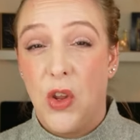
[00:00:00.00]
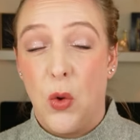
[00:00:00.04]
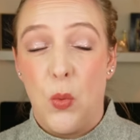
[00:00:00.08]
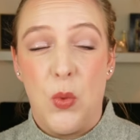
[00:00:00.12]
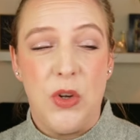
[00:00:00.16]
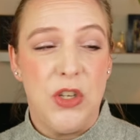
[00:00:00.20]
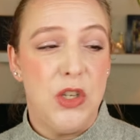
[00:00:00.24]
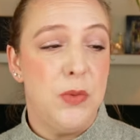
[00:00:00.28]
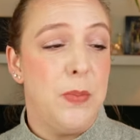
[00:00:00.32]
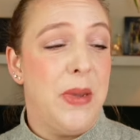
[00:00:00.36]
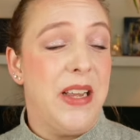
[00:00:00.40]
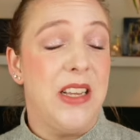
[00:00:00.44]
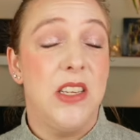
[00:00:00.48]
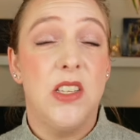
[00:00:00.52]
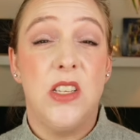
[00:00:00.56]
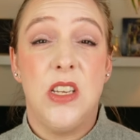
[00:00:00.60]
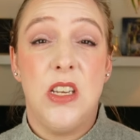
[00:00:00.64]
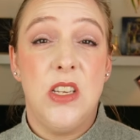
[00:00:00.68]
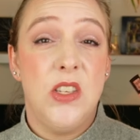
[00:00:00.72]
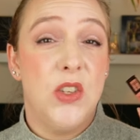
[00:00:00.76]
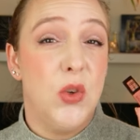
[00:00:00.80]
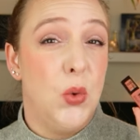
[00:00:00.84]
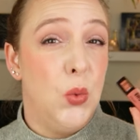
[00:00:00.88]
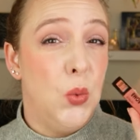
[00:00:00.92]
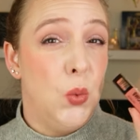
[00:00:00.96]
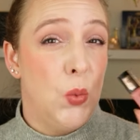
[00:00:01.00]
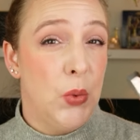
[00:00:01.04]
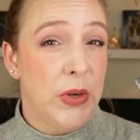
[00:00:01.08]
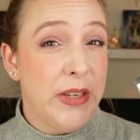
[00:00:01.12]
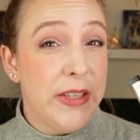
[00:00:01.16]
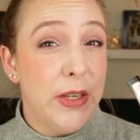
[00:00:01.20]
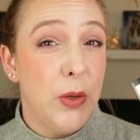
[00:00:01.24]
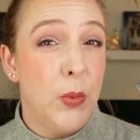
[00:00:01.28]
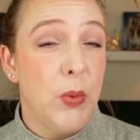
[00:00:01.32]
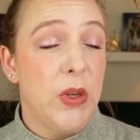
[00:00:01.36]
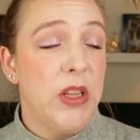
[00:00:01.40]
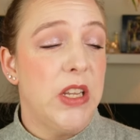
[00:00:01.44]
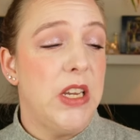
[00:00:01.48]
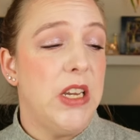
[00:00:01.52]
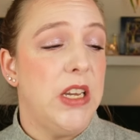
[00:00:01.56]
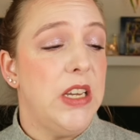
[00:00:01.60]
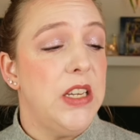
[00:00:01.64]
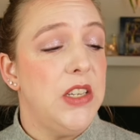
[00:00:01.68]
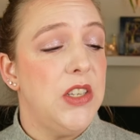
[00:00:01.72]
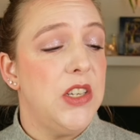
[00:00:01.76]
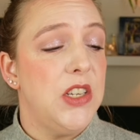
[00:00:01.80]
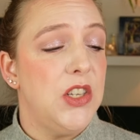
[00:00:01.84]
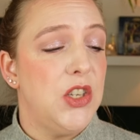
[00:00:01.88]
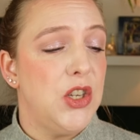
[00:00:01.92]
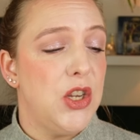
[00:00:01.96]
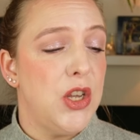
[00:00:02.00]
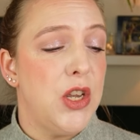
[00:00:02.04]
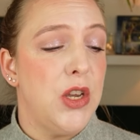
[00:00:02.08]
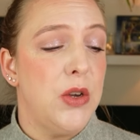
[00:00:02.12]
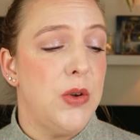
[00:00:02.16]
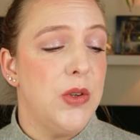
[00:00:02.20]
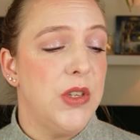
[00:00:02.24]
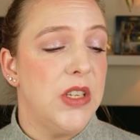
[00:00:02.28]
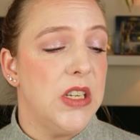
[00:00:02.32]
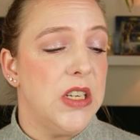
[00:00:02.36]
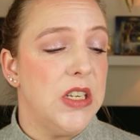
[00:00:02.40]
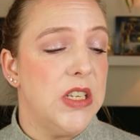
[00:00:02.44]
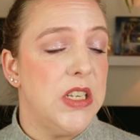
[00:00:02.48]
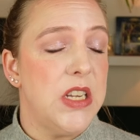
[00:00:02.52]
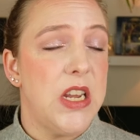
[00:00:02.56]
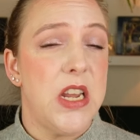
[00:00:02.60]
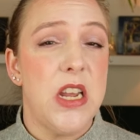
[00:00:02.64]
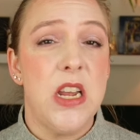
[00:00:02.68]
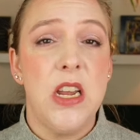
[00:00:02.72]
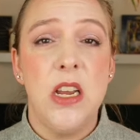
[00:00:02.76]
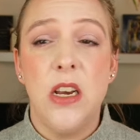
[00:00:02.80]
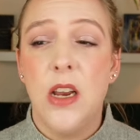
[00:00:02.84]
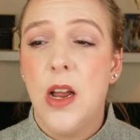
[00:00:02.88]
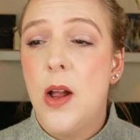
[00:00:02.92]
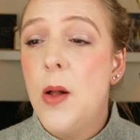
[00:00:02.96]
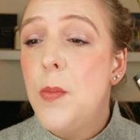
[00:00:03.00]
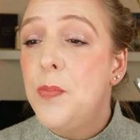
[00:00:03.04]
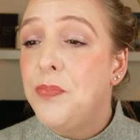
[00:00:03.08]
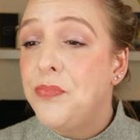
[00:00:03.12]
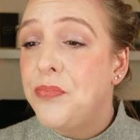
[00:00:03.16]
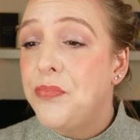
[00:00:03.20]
which makes these really, really easy to use indeed.